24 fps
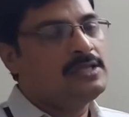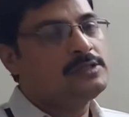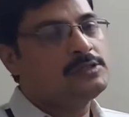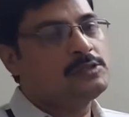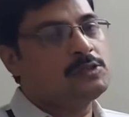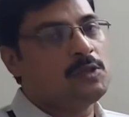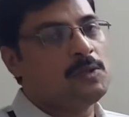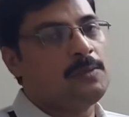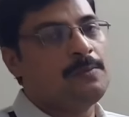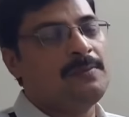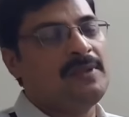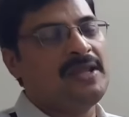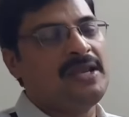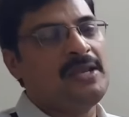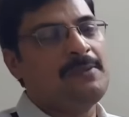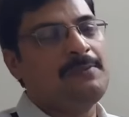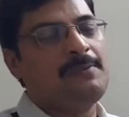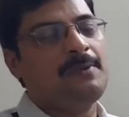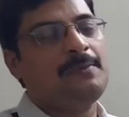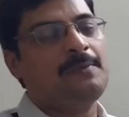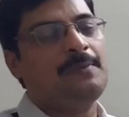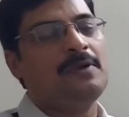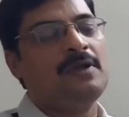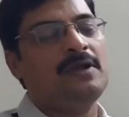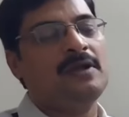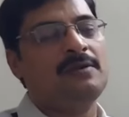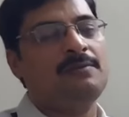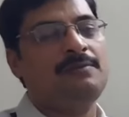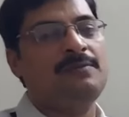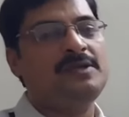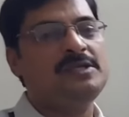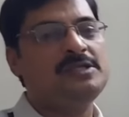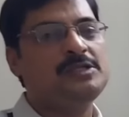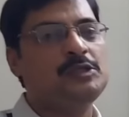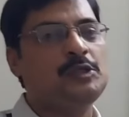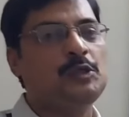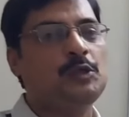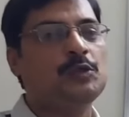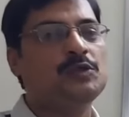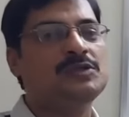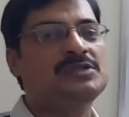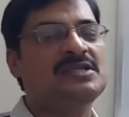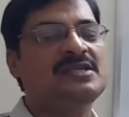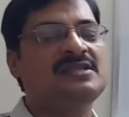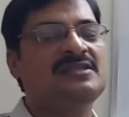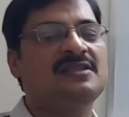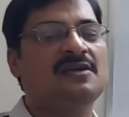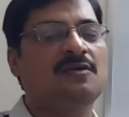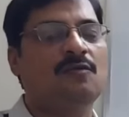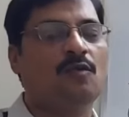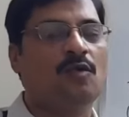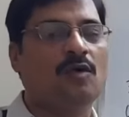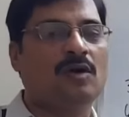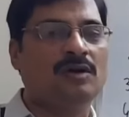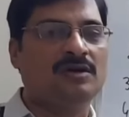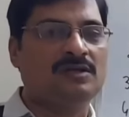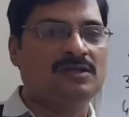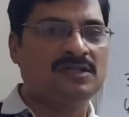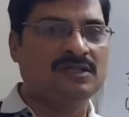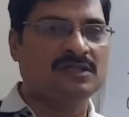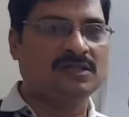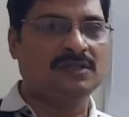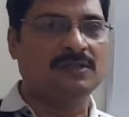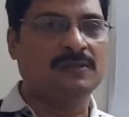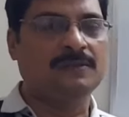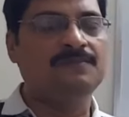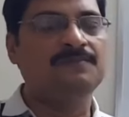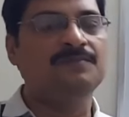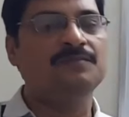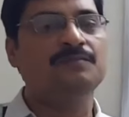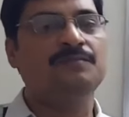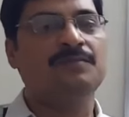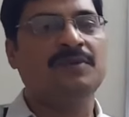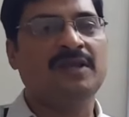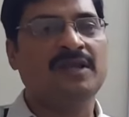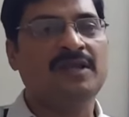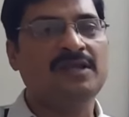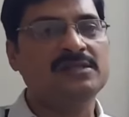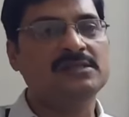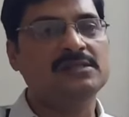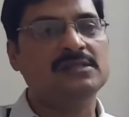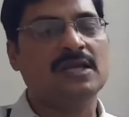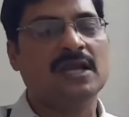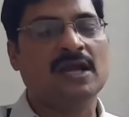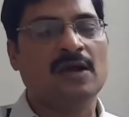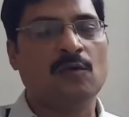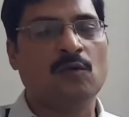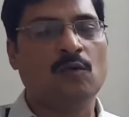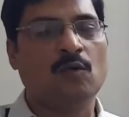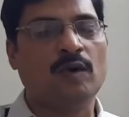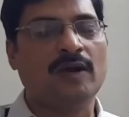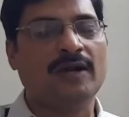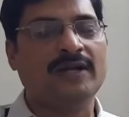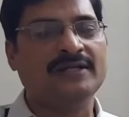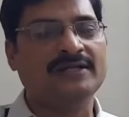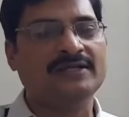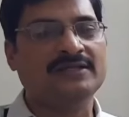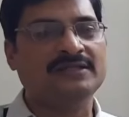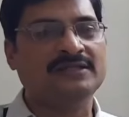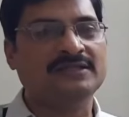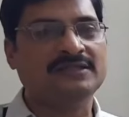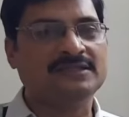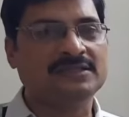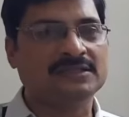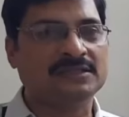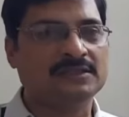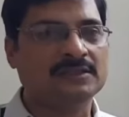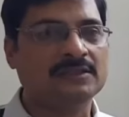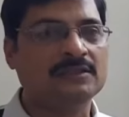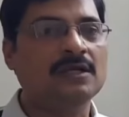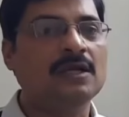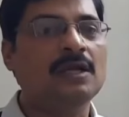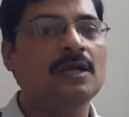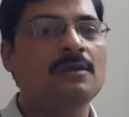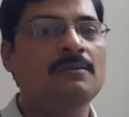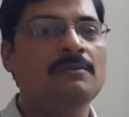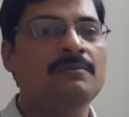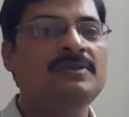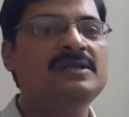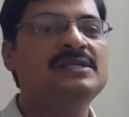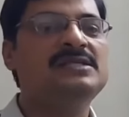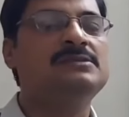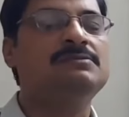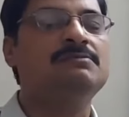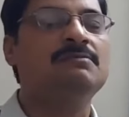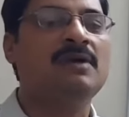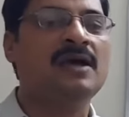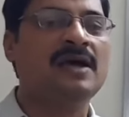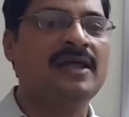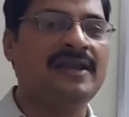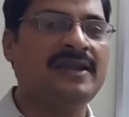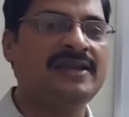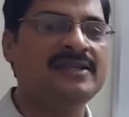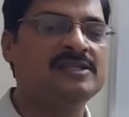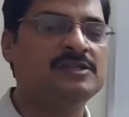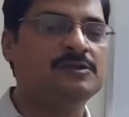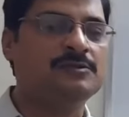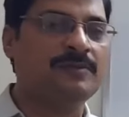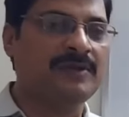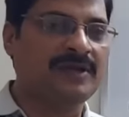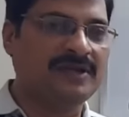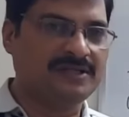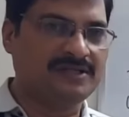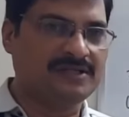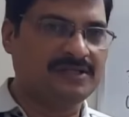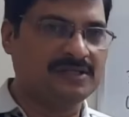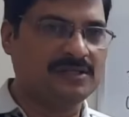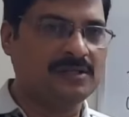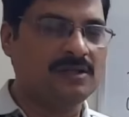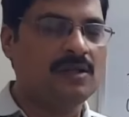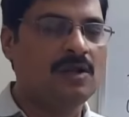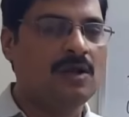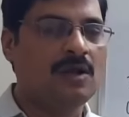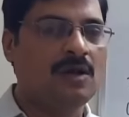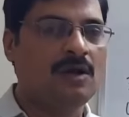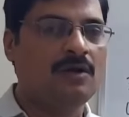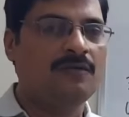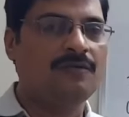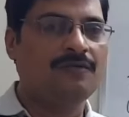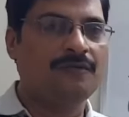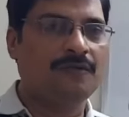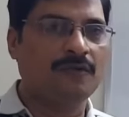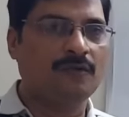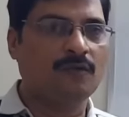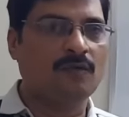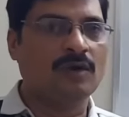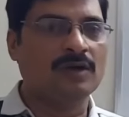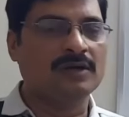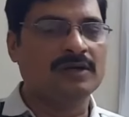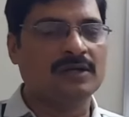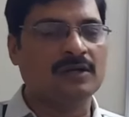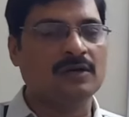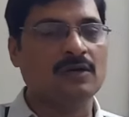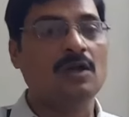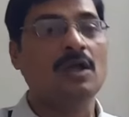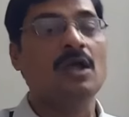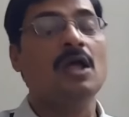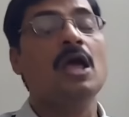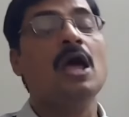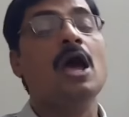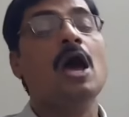So many people are misusing the water. Please avoid that mismanagement of water.